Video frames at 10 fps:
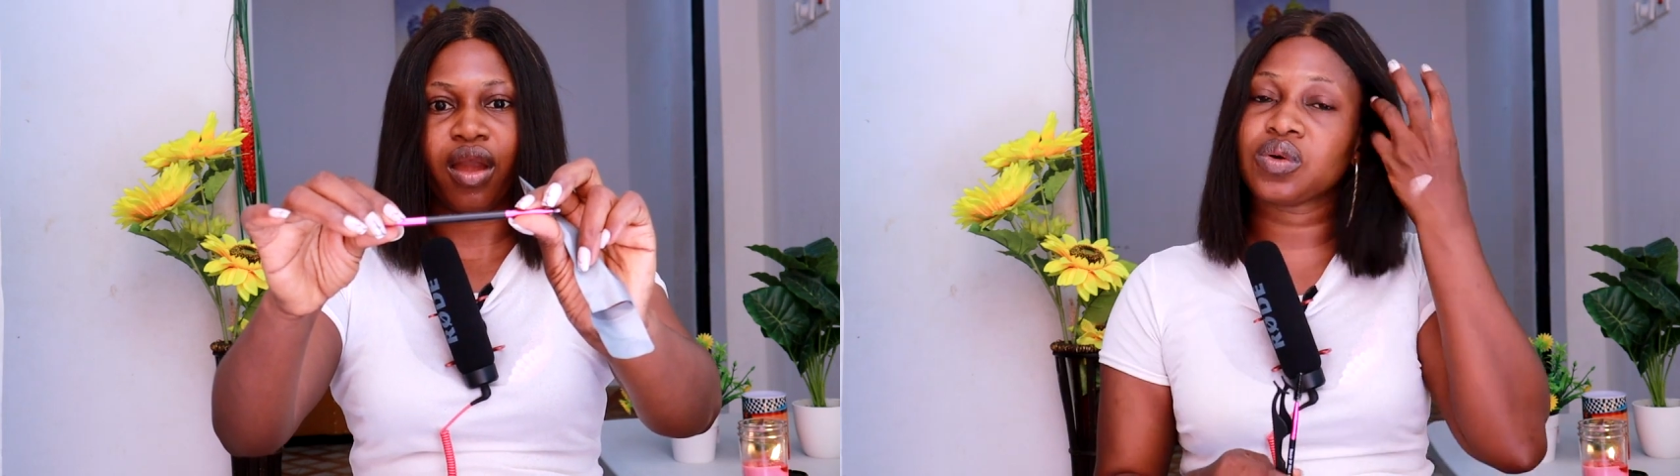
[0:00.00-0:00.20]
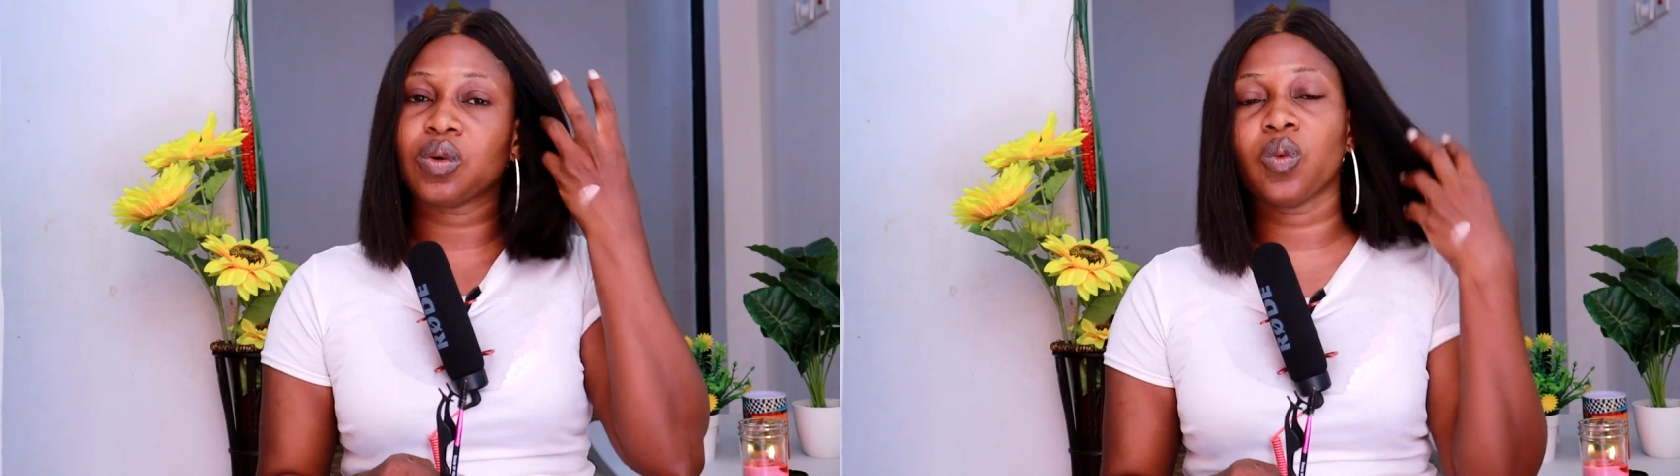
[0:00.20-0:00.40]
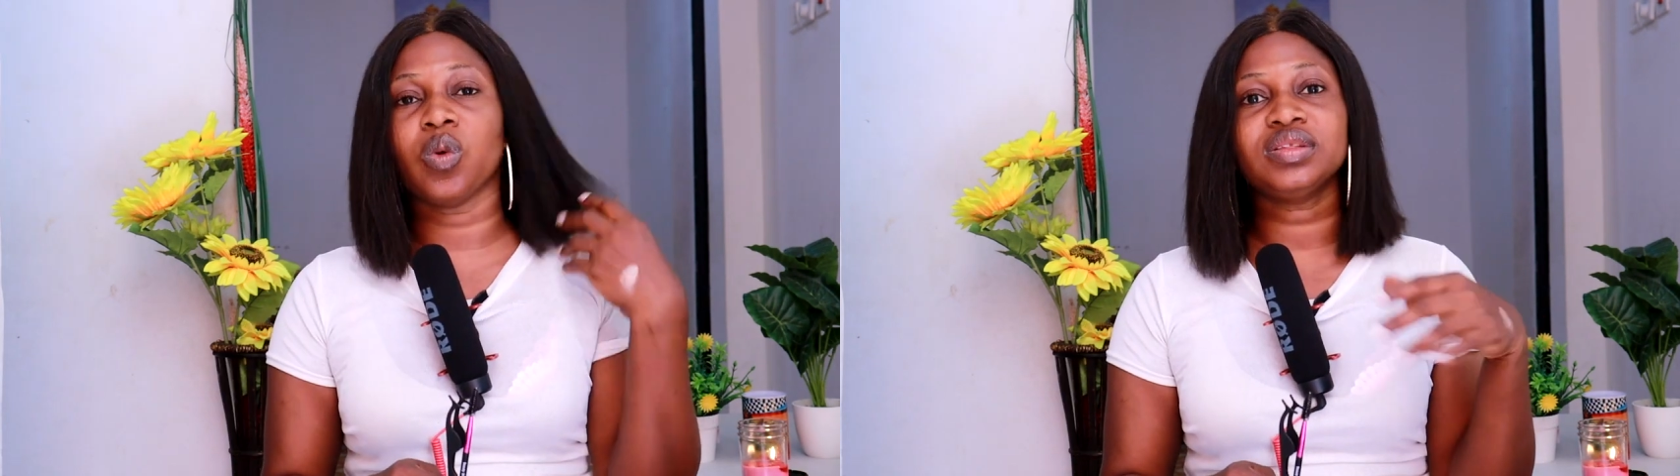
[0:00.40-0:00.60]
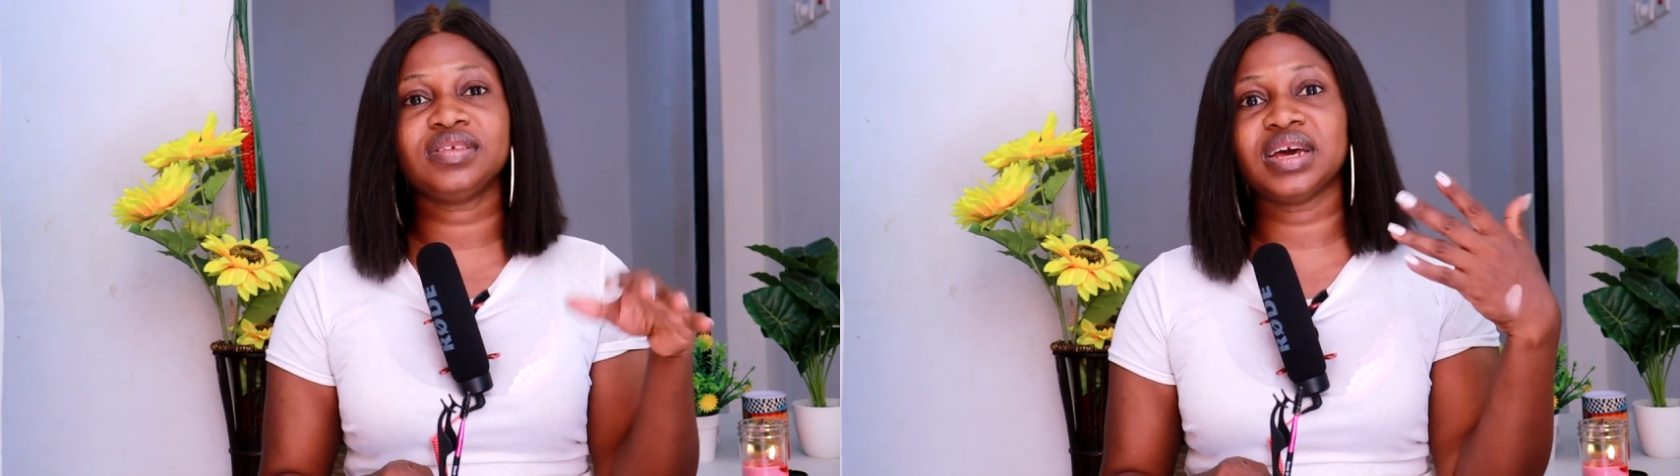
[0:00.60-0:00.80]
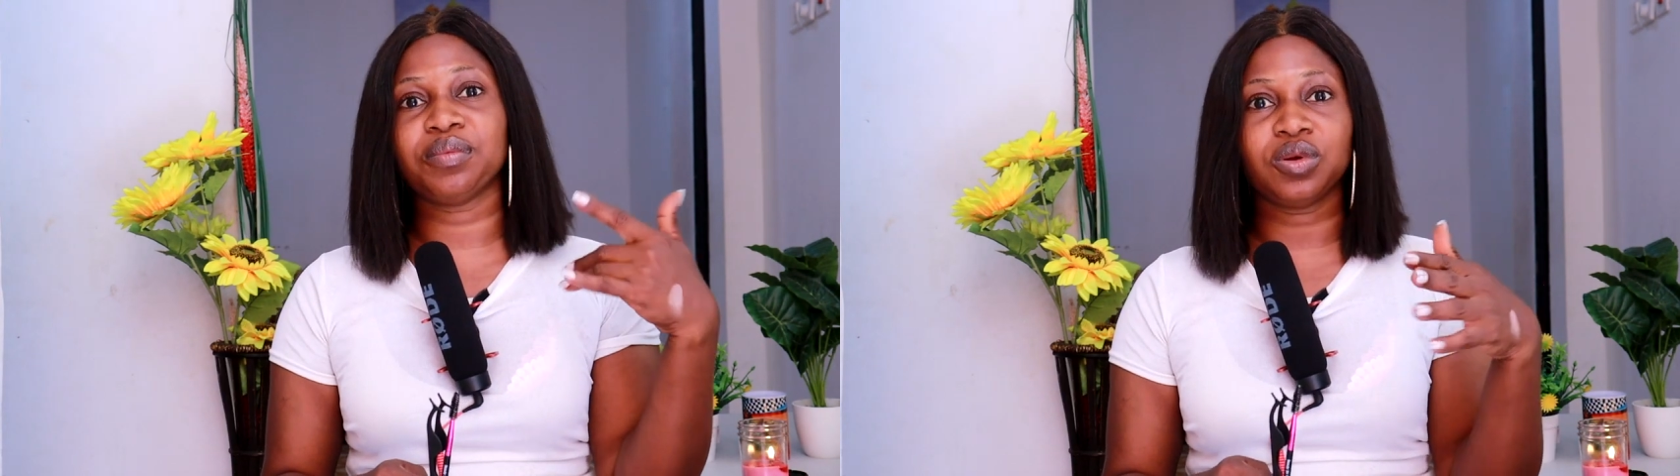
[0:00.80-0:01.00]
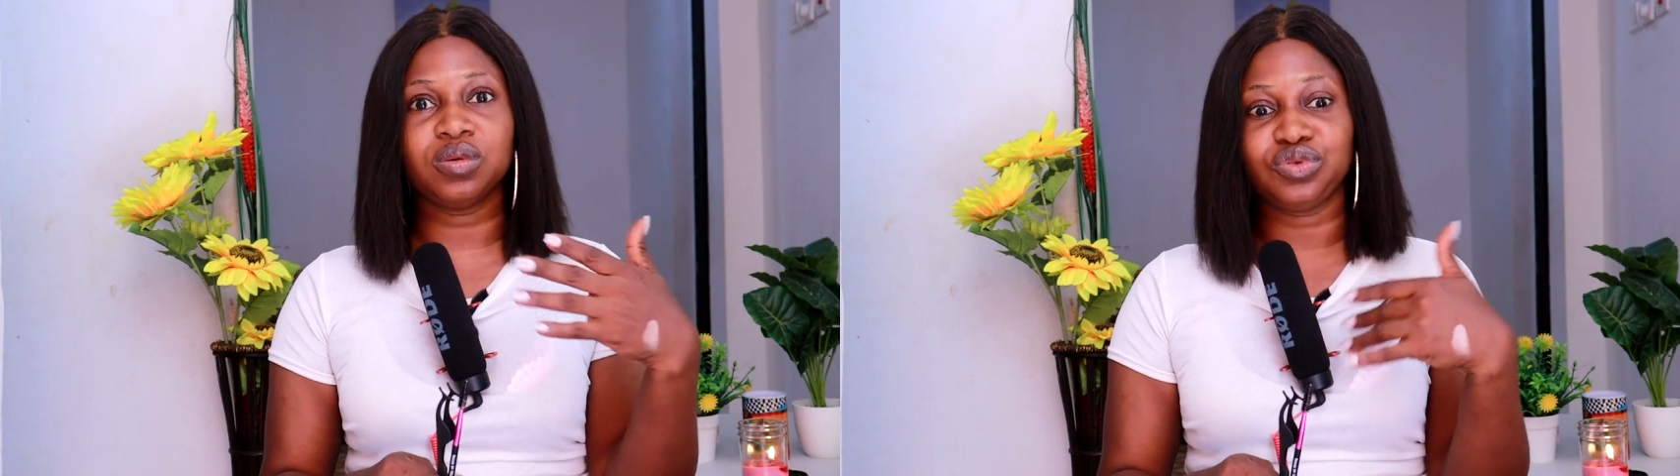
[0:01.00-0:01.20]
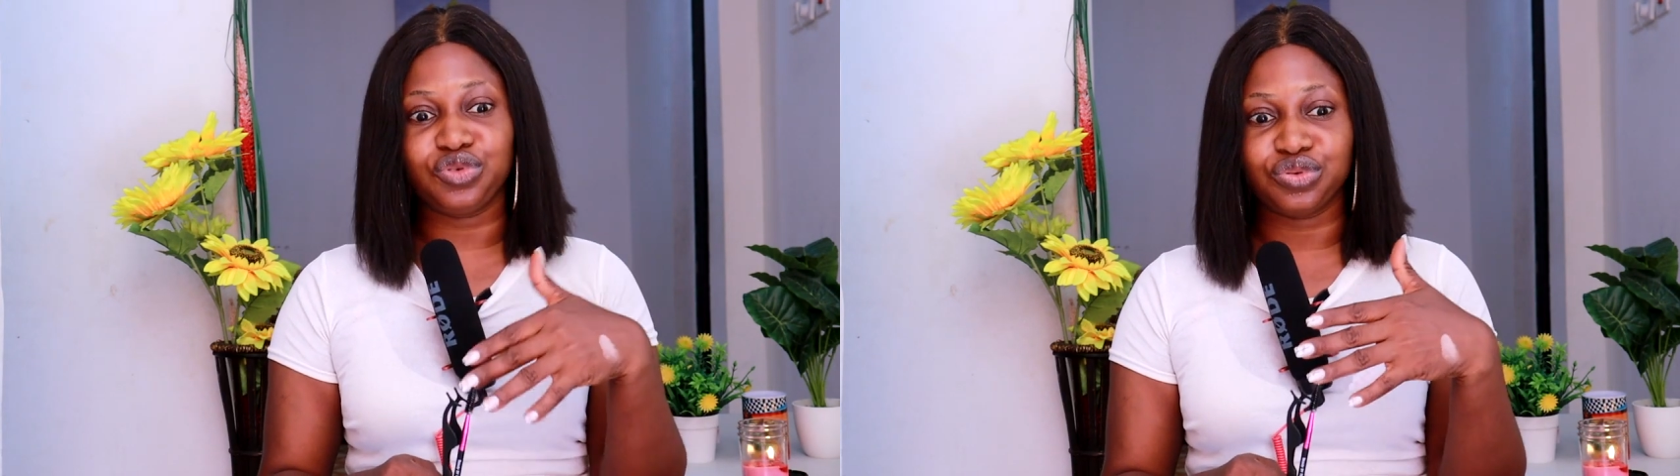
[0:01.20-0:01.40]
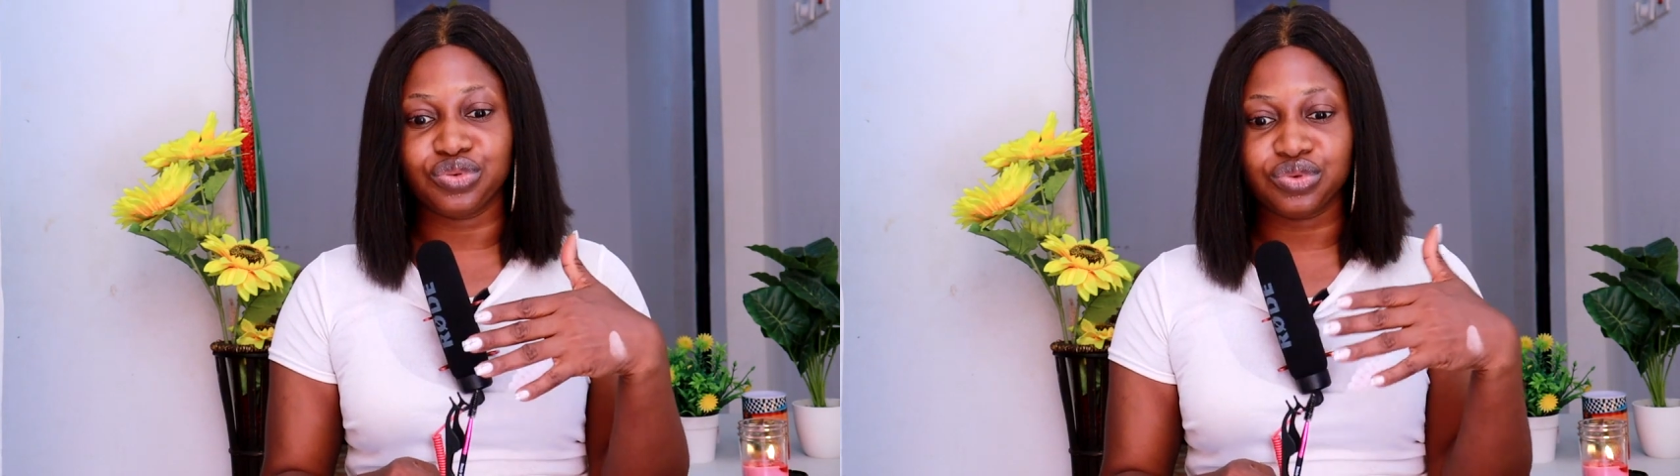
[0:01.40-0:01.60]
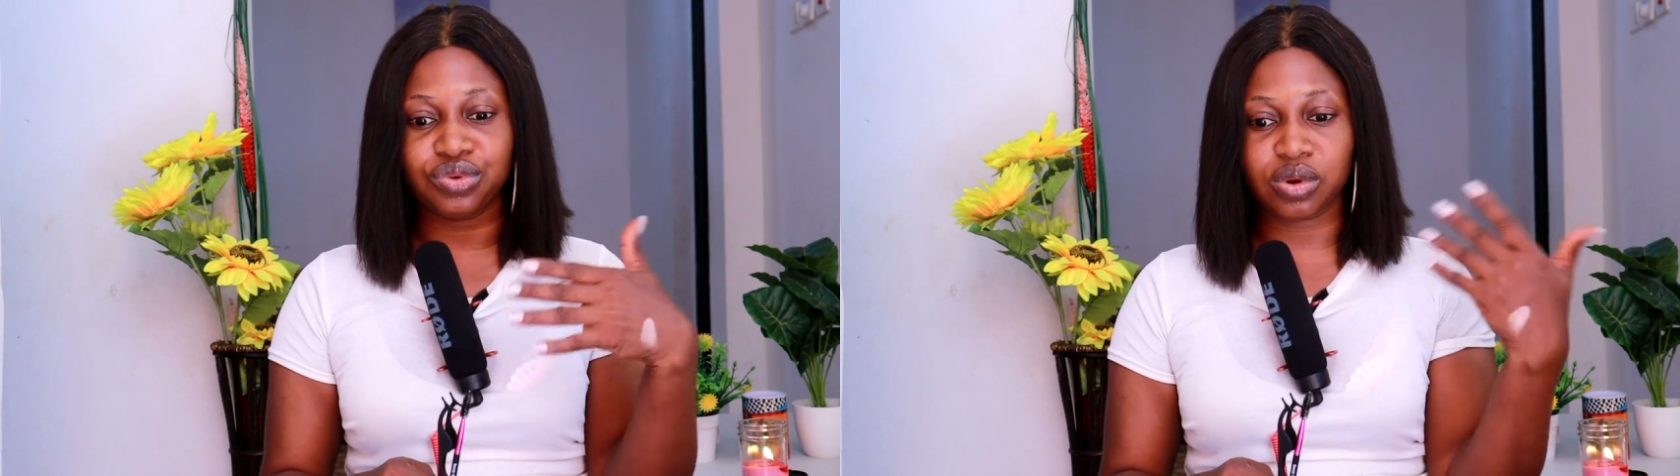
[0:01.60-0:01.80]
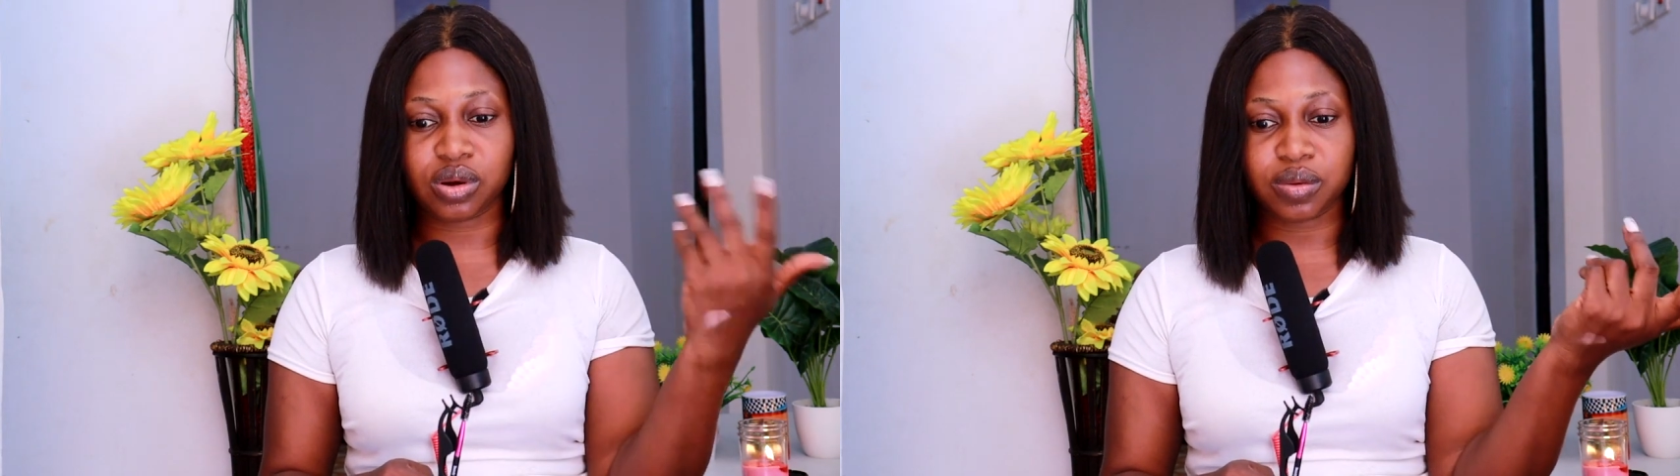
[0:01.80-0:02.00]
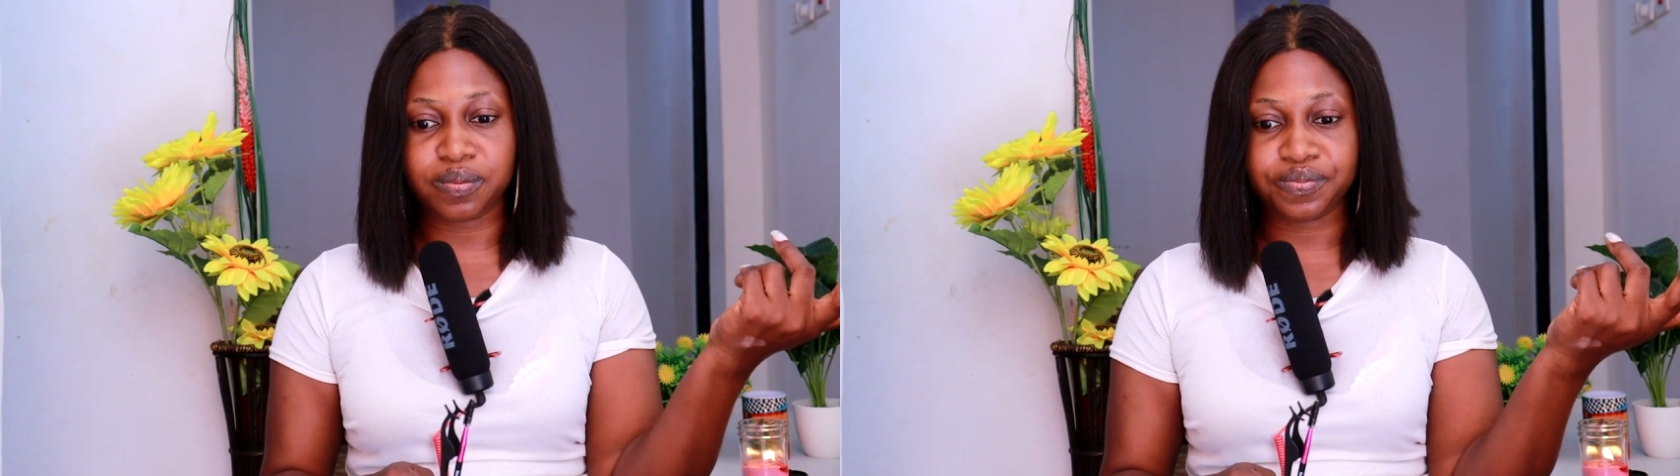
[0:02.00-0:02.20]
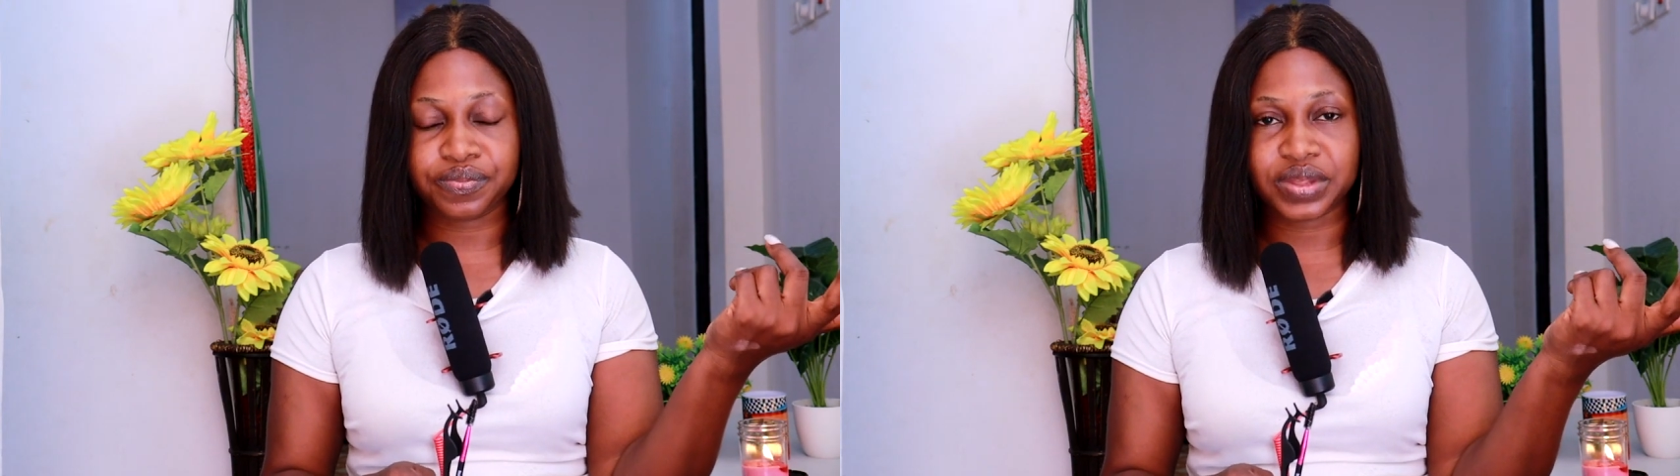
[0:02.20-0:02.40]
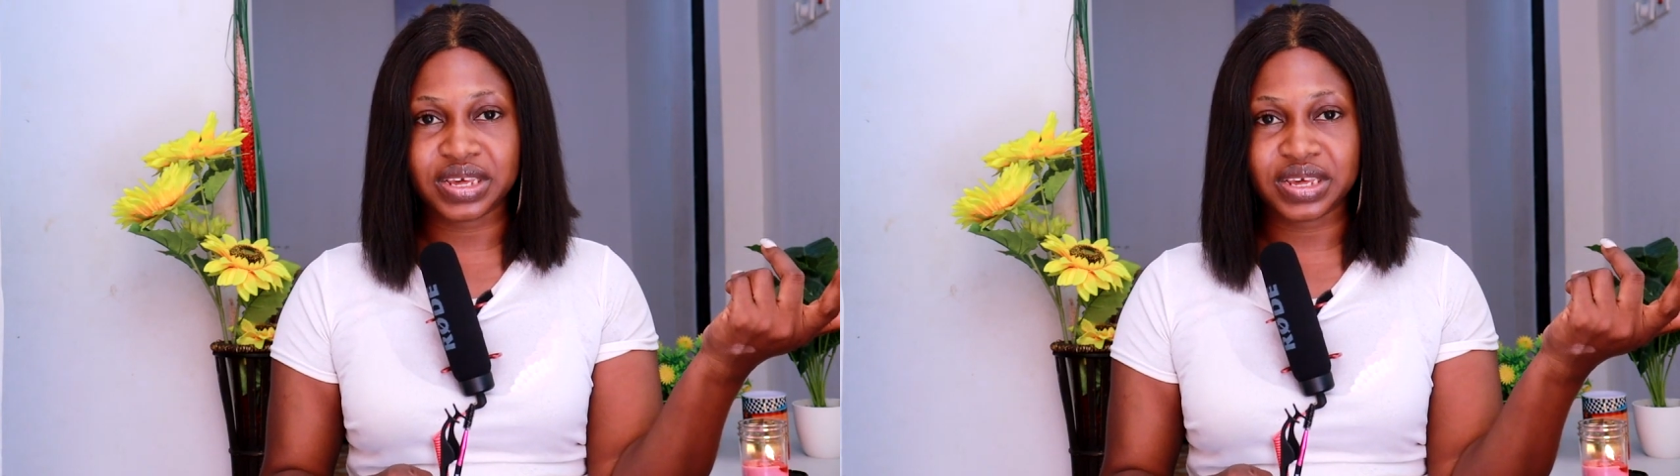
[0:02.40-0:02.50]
So one thing I'm going to do um,